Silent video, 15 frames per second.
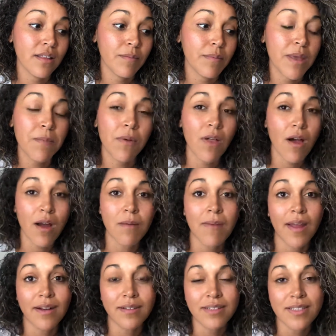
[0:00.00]
people
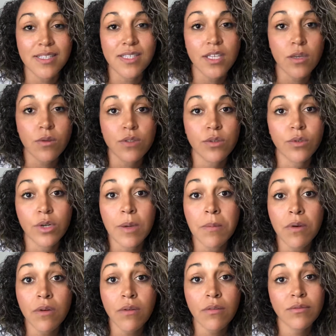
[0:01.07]
automatically see you as a
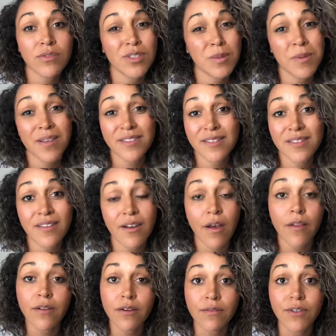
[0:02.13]
criminal just because of the
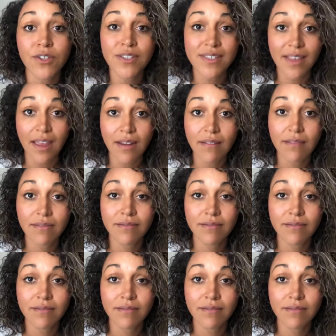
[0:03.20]
color of your skin?